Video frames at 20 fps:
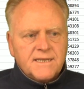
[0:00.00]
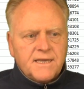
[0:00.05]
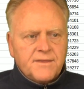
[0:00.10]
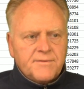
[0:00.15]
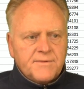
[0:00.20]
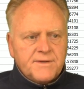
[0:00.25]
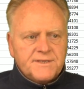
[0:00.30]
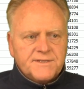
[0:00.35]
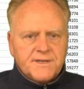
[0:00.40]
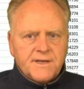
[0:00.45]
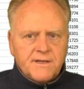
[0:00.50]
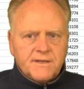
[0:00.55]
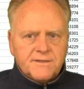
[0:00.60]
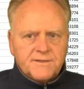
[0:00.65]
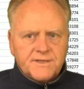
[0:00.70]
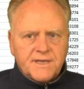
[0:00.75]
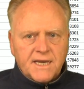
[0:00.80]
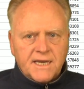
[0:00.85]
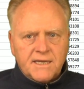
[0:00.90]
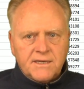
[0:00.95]
on the
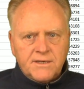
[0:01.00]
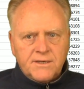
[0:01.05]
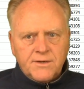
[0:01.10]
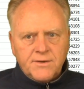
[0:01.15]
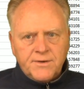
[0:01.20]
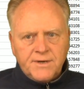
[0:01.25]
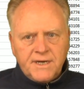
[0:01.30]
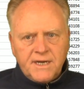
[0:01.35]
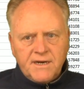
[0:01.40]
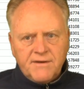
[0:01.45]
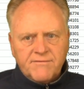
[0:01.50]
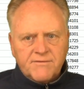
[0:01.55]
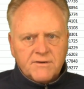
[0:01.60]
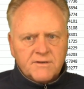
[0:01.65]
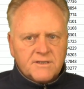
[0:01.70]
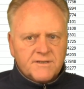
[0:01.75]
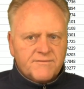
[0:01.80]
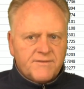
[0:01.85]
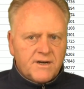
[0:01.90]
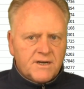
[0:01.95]
results, I can do an
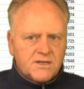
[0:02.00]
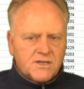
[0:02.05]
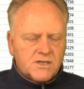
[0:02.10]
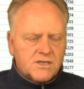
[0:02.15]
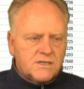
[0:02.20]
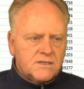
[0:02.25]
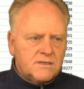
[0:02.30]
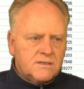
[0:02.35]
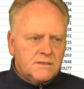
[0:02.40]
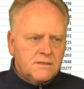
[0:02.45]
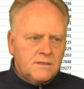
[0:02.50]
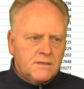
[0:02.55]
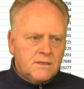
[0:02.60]
inverse function